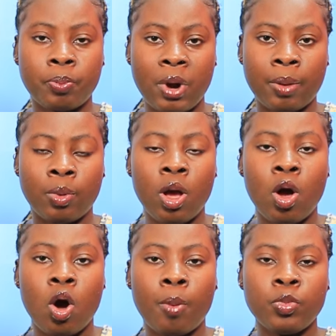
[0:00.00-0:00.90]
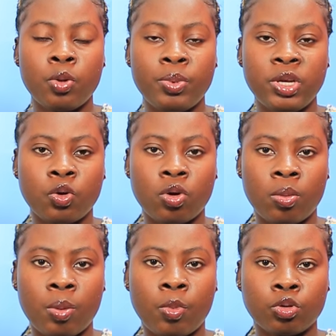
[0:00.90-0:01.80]
Prime, I'm not being
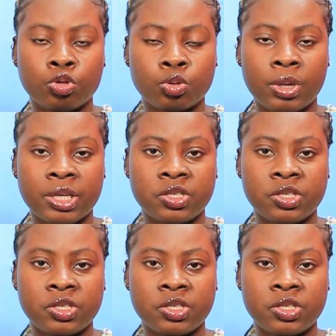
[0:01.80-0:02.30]
common mono, so a